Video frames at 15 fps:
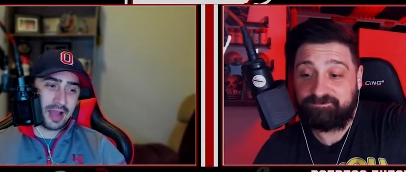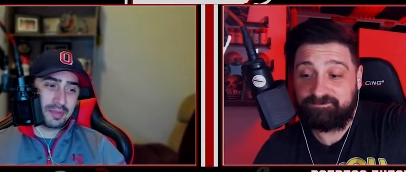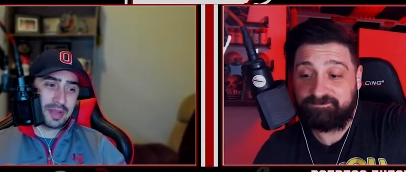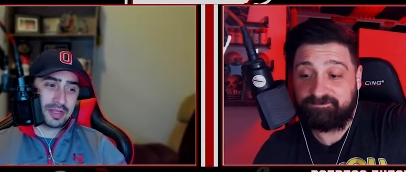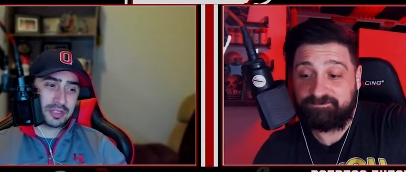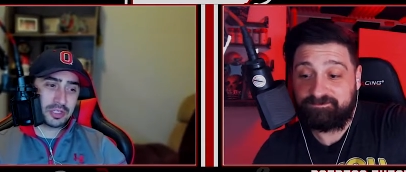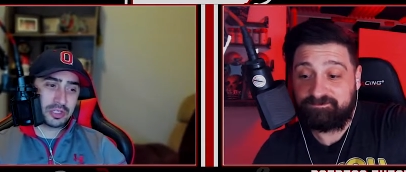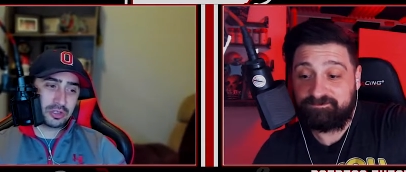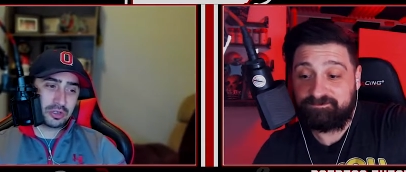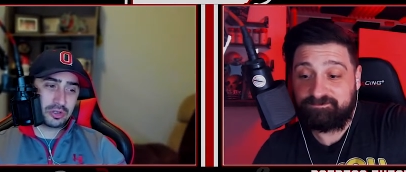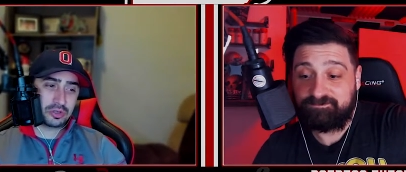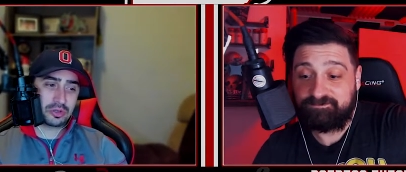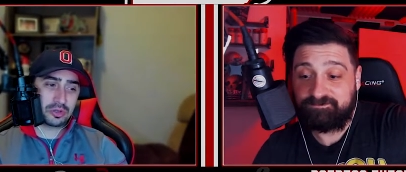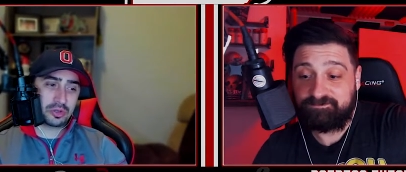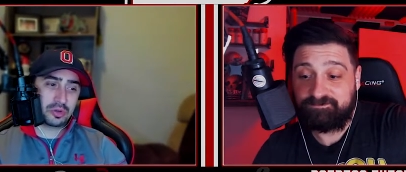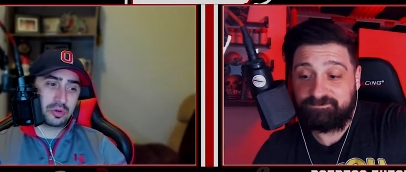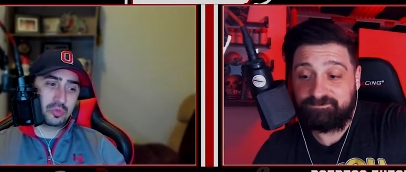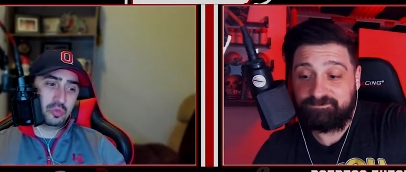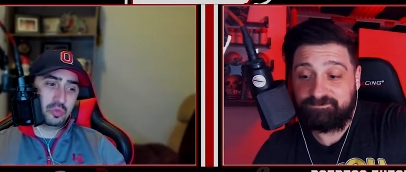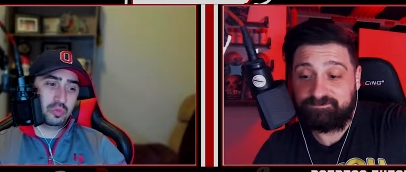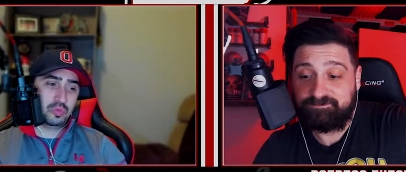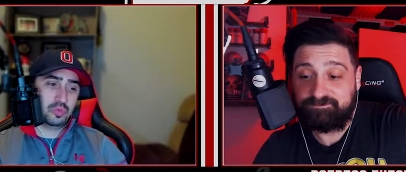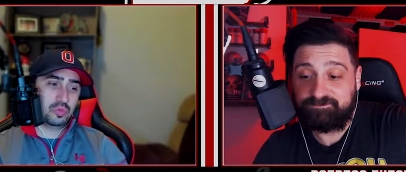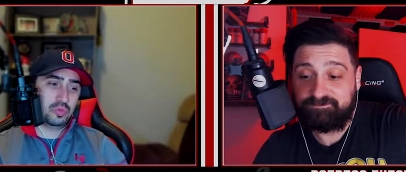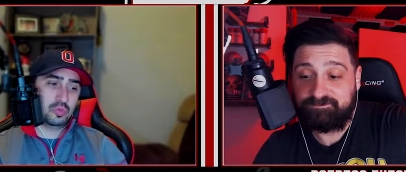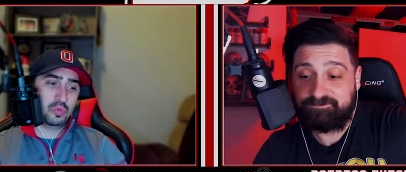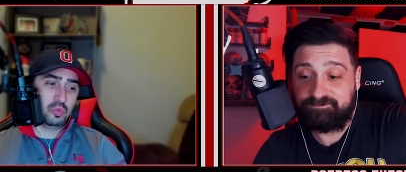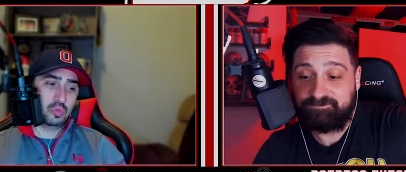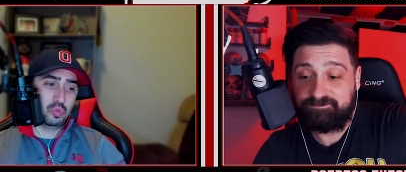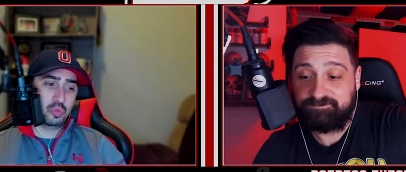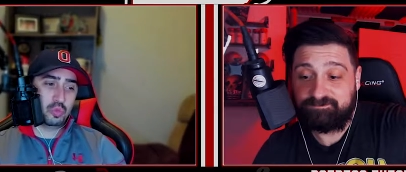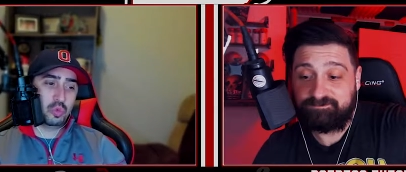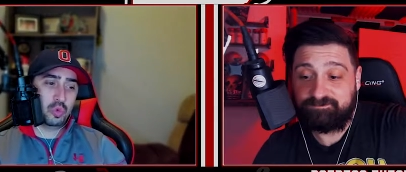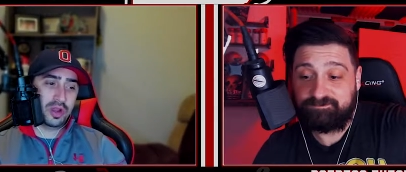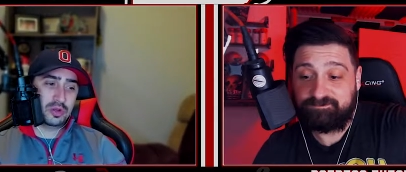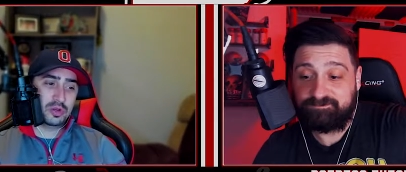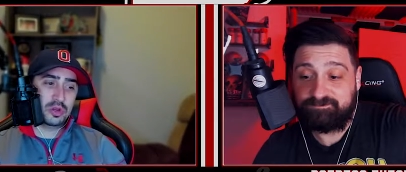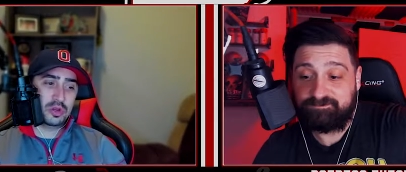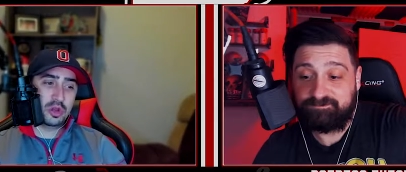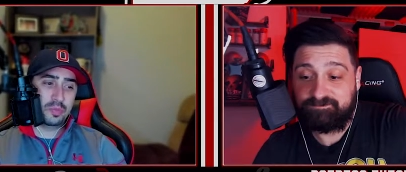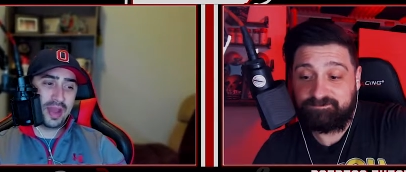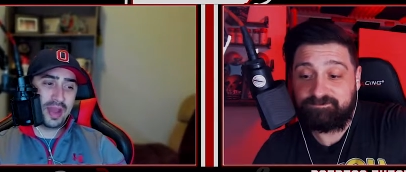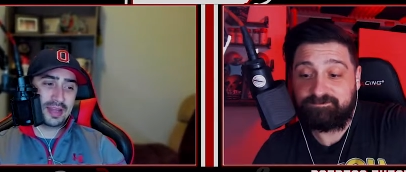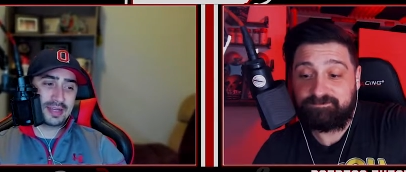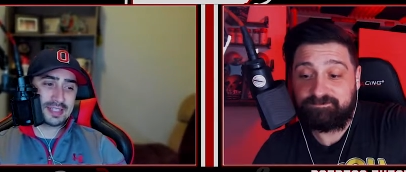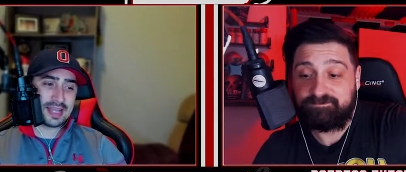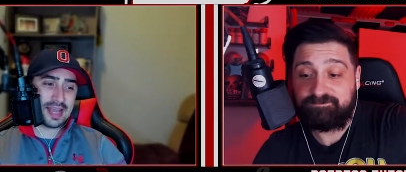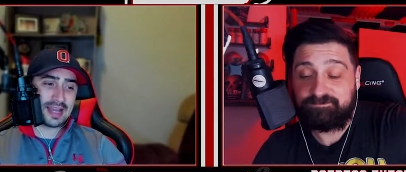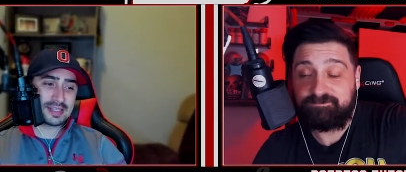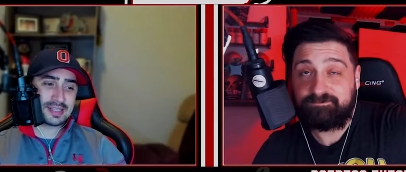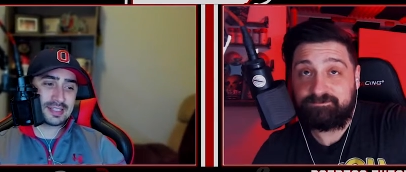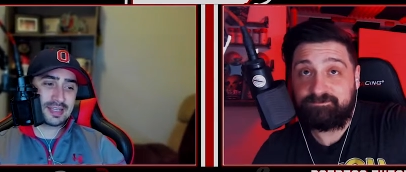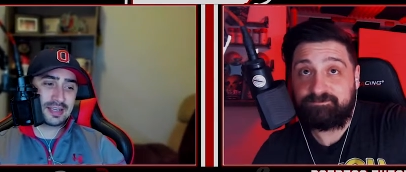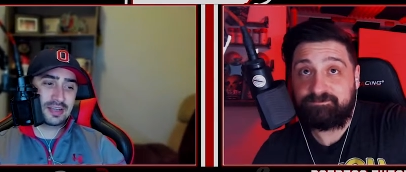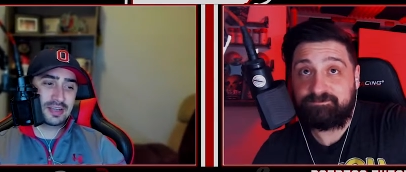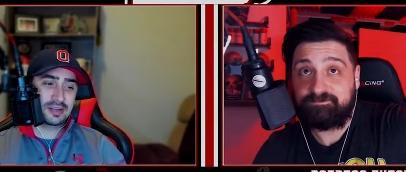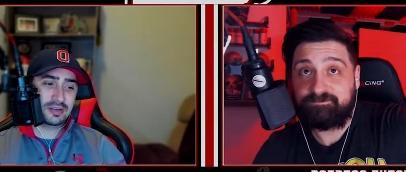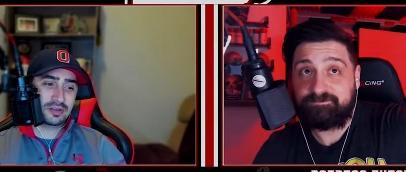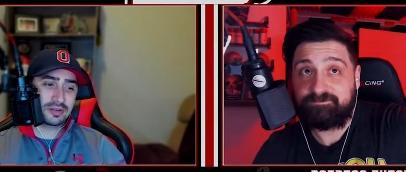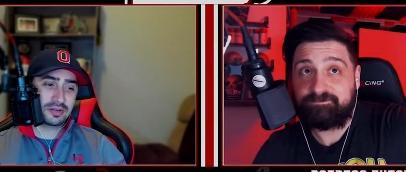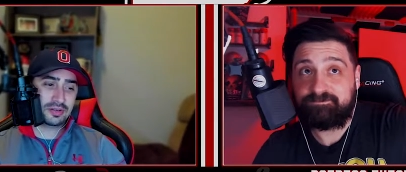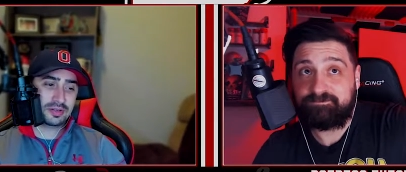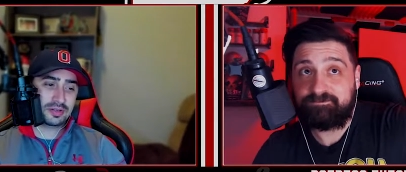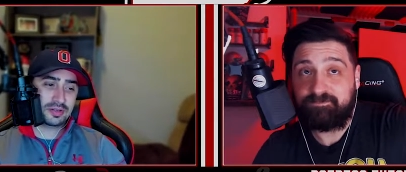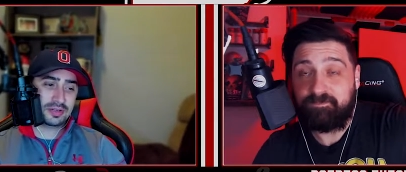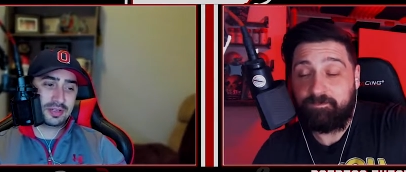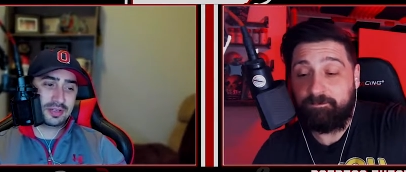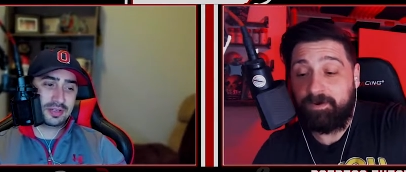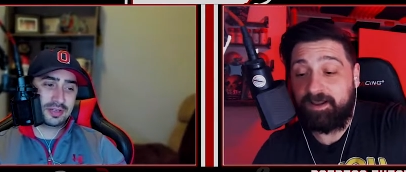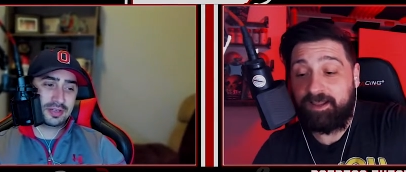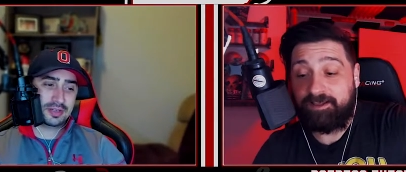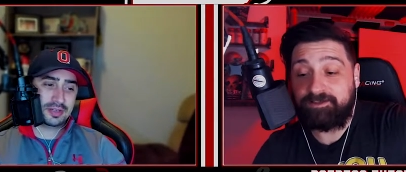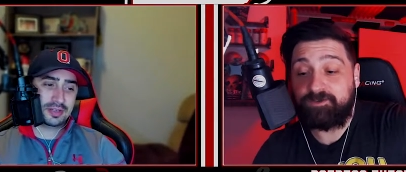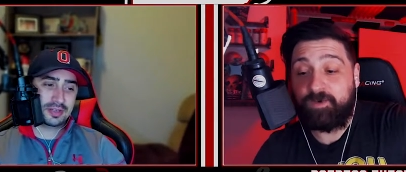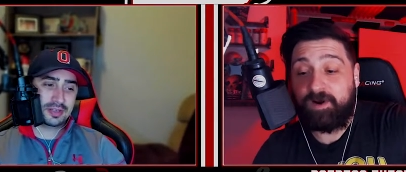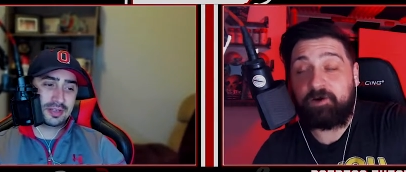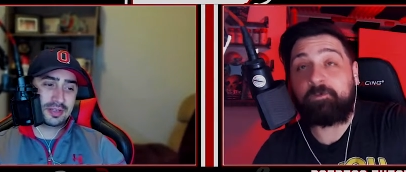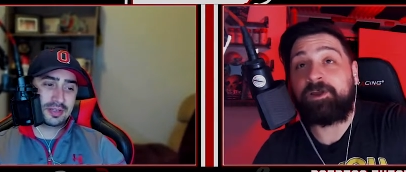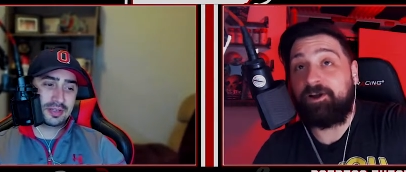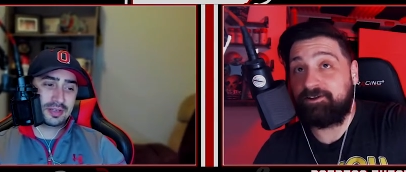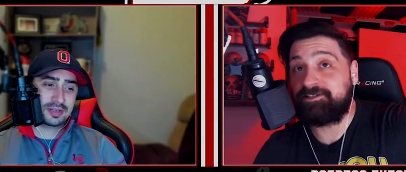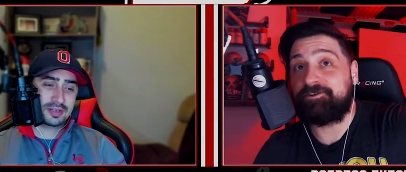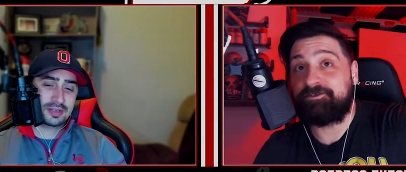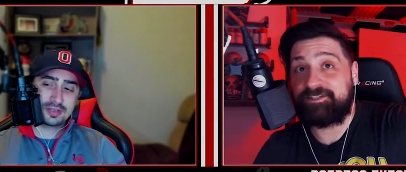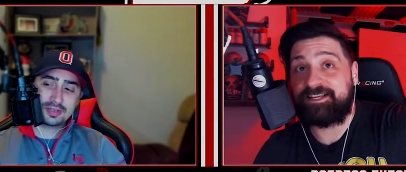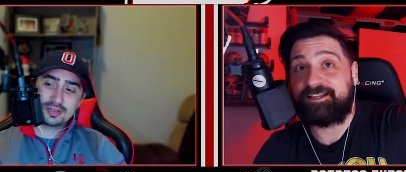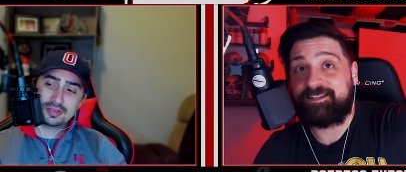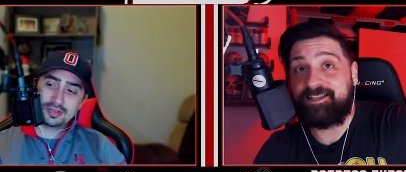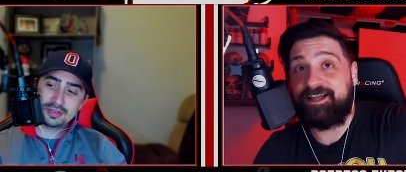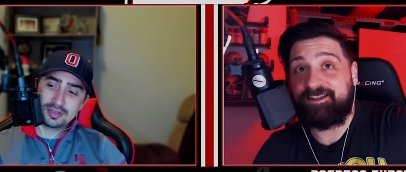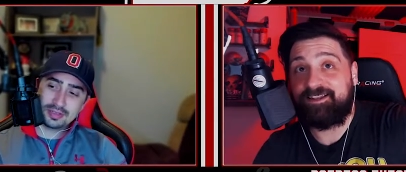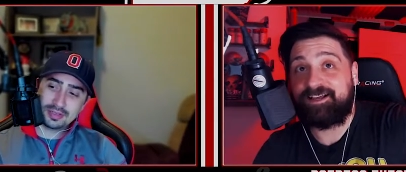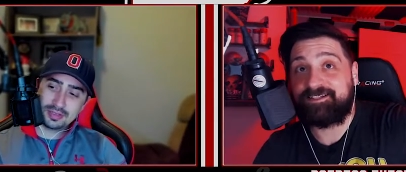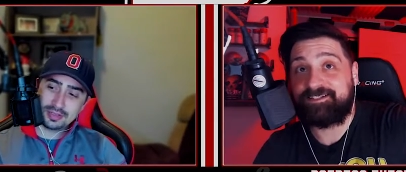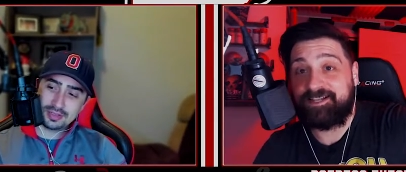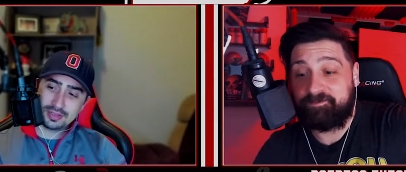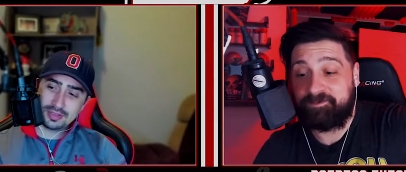Speaker 1: I'm not sure what Nomad is asking here.
Speaker 2: Buckeye Esquire, we also said that last